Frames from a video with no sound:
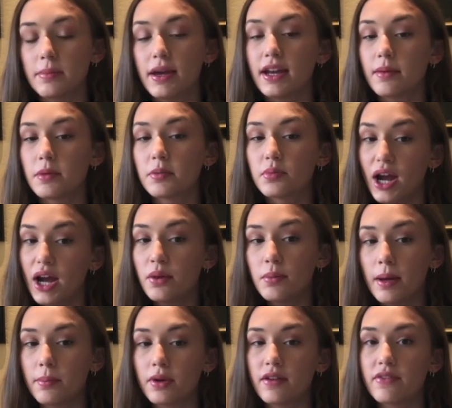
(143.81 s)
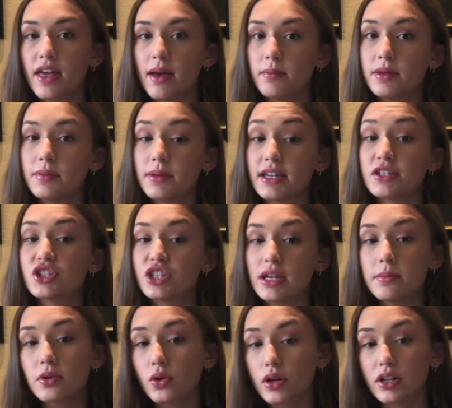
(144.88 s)
and I'm a proud member of the MBPS
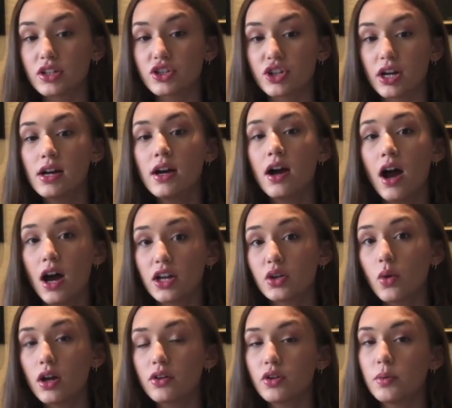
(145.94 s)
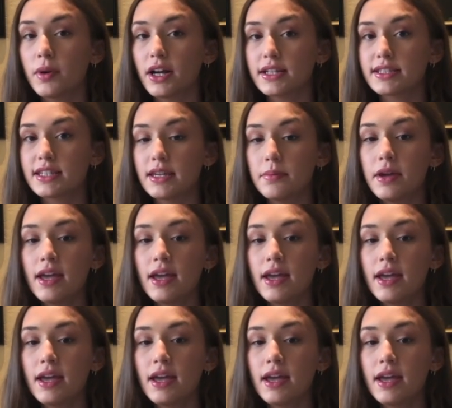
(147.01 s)
Chamber Orchestra Underwater Robotics Team,